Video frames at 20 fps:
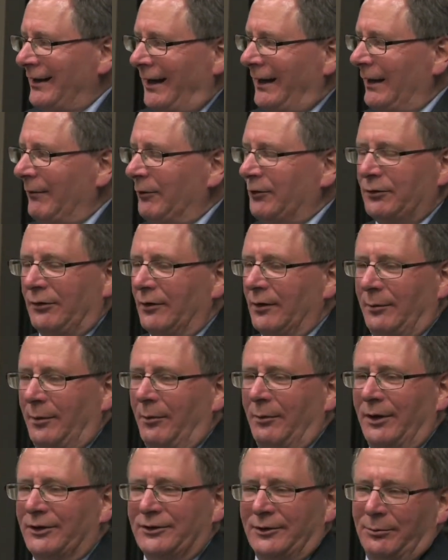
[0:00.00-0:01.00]
I never told them it
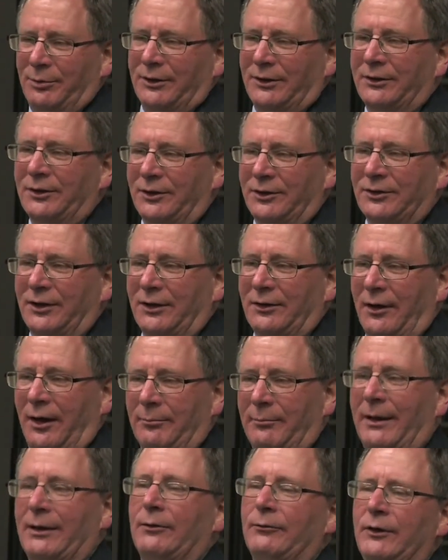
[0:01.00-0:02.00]
wasn't, but because they thought
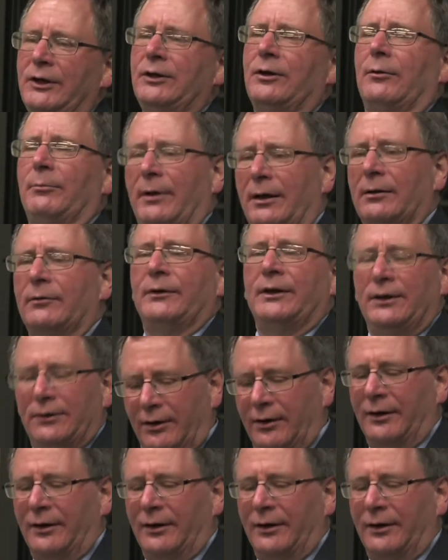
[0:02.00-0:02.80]
Matovina. And